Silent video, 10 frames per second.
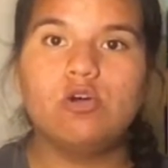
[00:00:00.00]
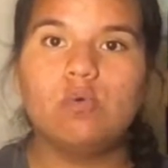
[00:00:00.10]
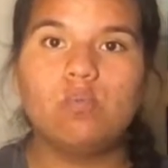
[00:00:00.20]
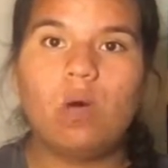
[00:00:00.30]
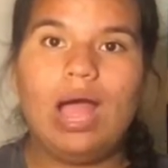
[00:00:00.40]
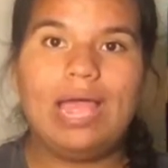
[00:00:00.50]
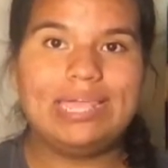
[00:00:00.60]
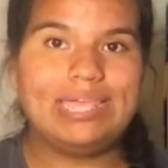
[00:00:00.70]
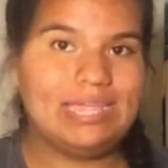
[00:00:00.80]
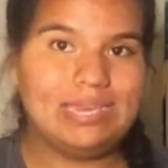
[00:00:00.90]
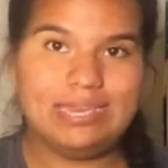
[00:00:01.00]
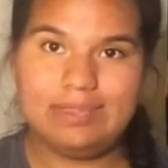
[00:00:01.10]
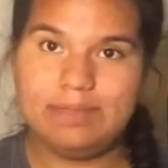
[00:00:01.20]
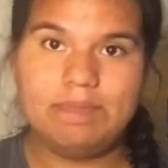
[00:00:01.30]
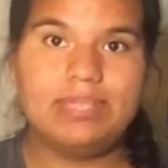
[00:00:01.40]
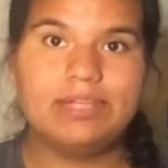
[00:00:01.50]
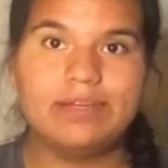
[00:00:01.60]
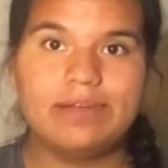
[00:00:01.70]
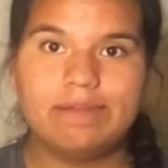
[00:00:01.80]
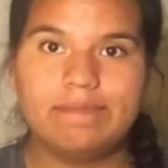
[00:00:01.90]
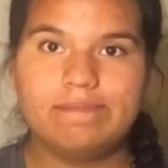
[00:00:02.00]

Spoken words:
why he disappeared.